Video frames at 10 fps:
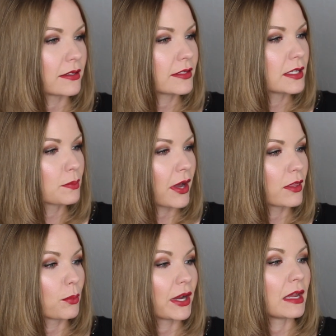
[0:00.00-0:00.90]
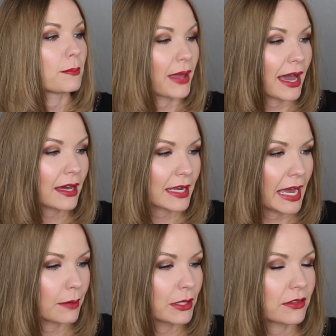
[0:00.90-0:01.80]
This is by the brand Bad
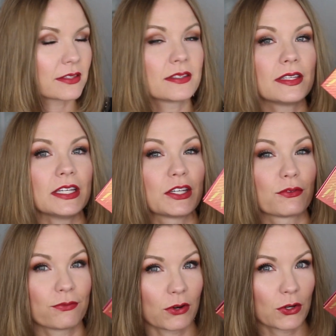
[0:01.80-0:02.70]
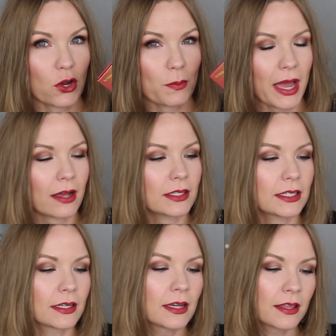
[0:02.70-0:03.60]
Habit. This is the Inferno
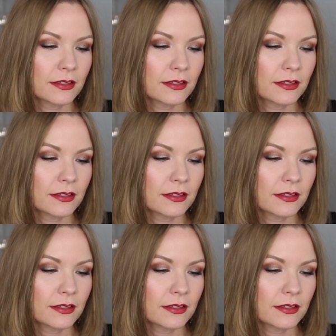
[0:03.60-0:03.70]
palette.